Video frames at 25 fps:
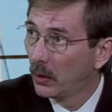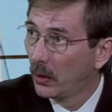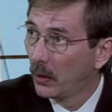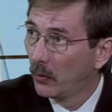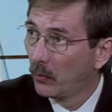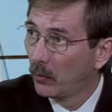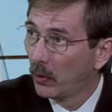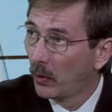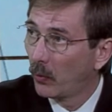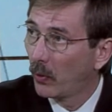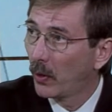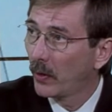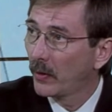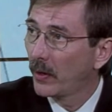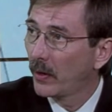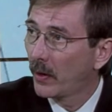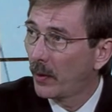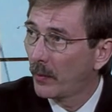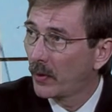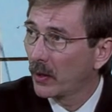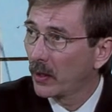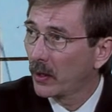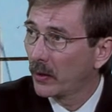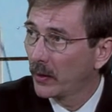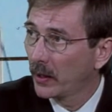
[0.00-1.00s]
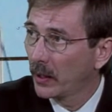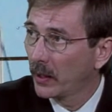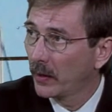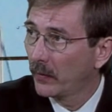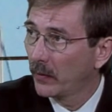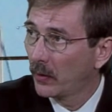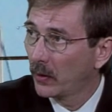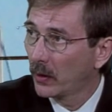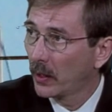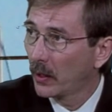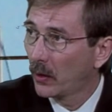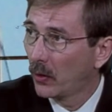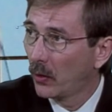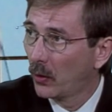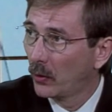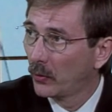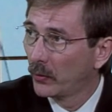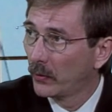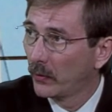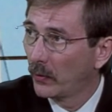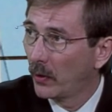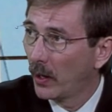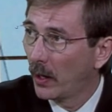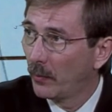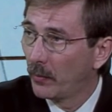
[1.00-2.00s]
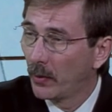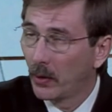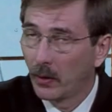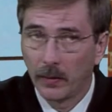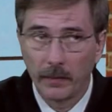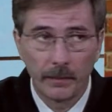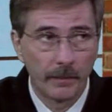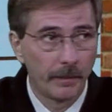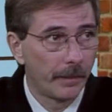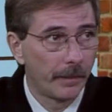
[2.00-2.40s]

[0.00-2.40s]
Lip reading: What number could they get a hold of you at, Bill?